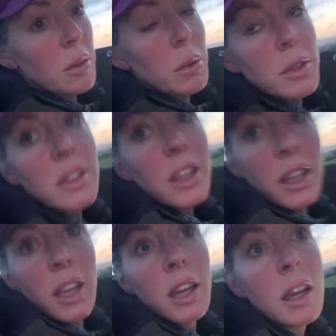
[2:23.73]
we'll see
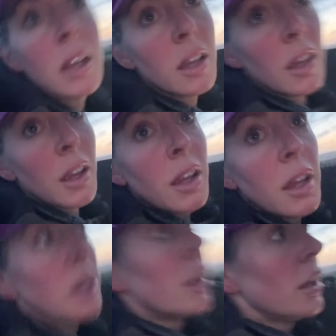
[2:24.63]

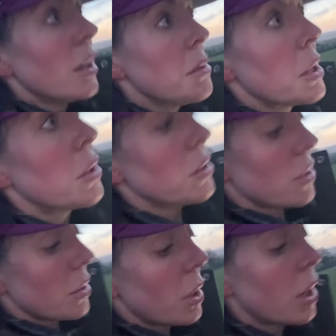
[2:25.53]
in a minute or two.